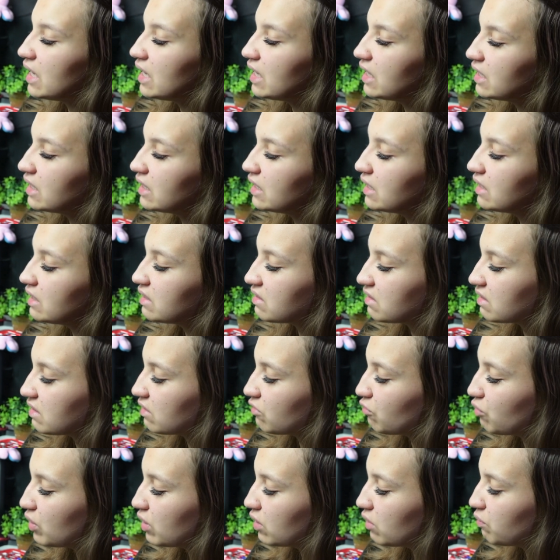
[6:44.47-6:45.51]
And
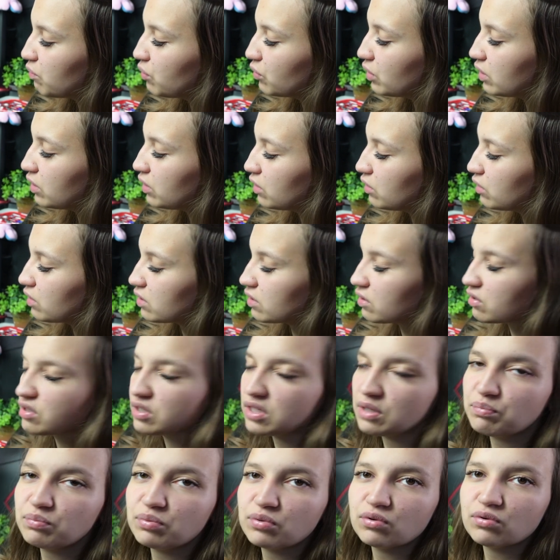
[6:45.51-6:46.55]
we put it in the
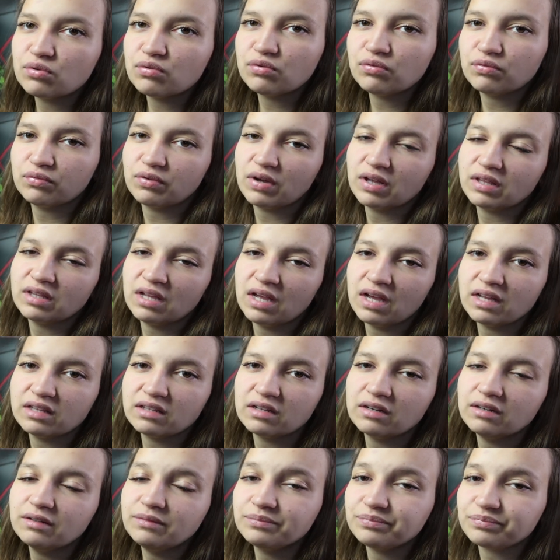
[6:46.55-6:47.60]
C P U, fan
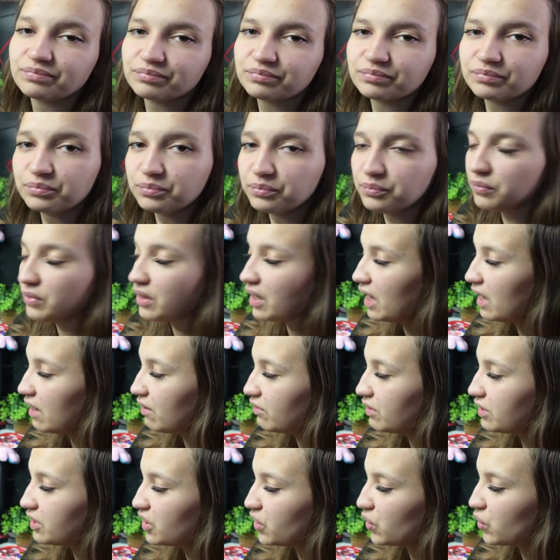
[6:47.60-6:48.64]
header,
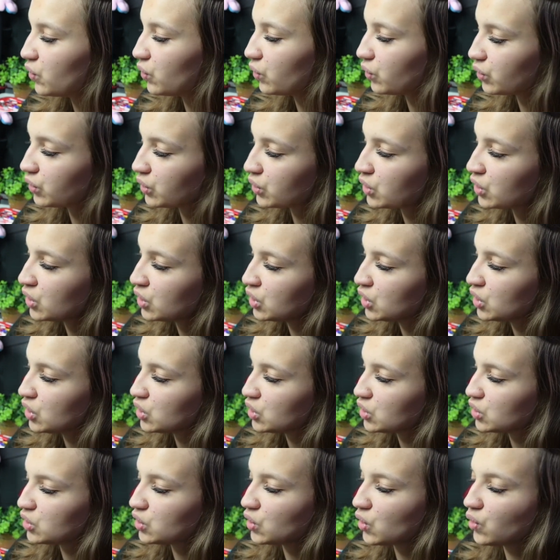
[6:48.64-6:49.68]
everything good.
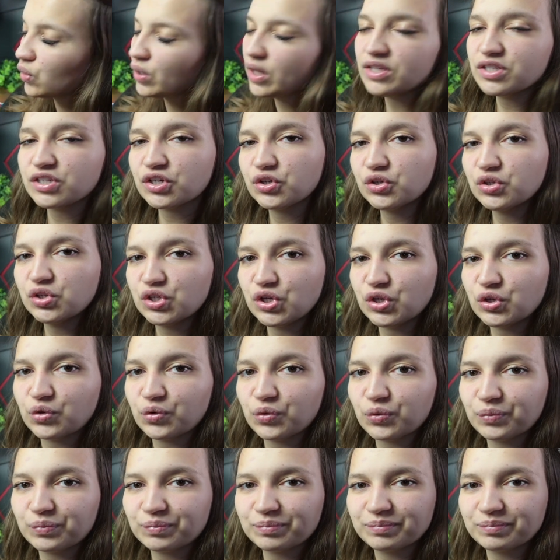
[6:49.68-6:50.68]
So let's continue.